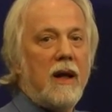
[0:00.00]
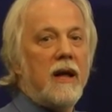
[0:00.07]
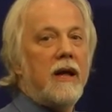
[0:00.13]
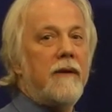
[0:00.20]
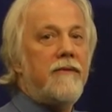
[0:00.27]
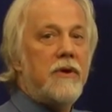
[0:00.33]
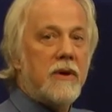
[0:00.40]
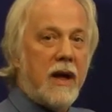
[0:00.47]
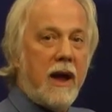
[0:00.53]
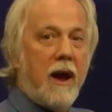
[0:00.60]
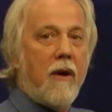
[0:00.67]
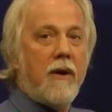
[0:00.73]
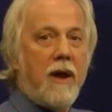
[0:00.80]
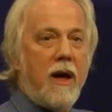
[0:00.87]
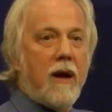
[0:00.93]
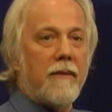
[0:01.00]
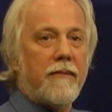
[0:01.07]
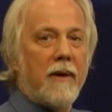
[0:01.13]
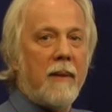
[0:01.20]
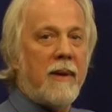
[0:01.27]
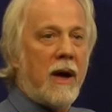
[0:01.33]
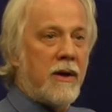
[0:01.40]
If you care enough
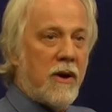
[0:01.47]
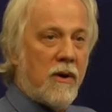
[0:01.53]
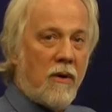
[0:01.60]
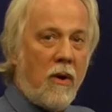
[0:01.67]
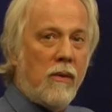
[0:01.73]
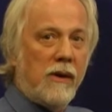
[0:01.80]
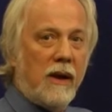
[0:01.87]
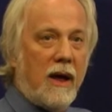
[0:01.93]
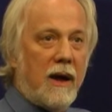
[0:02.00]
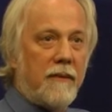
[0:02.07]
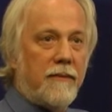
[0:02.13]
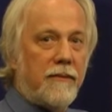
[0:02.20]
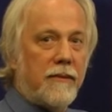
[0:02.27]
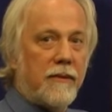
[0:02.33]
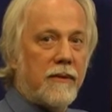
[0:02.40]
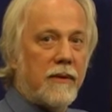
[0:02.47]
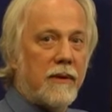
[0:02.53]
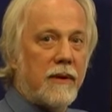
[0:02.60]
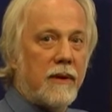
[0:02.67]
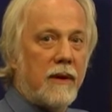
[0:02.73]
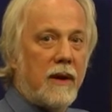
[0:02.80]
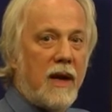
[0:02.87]
about your own life
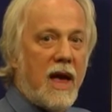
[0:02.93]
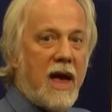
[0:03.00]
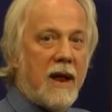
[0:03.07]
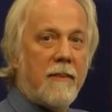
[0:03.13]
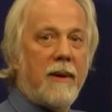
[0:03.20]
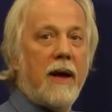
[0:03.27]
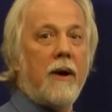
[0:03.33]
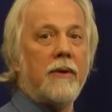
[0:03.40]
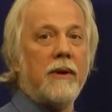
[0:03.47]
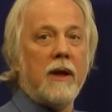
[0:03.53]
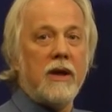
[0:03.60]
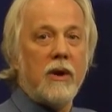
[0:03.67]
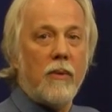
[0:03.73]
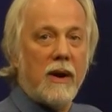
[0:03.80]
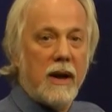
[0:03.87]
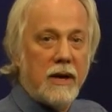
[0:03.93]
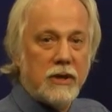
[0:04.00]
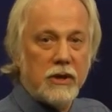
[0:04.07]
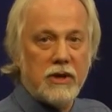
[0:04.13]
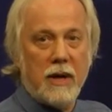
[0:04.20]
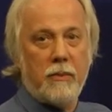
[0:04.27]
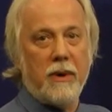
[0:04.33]
and about your
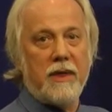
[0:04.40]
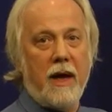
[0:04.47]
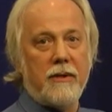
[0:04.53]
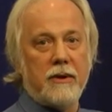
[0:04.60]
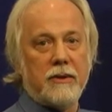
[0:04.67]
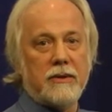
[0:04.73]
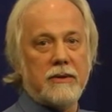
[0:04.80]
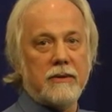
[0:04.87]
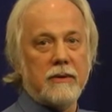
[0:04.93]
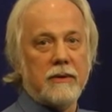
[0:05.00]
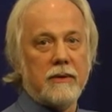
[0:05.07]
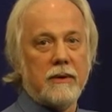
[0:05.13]
relationship with others,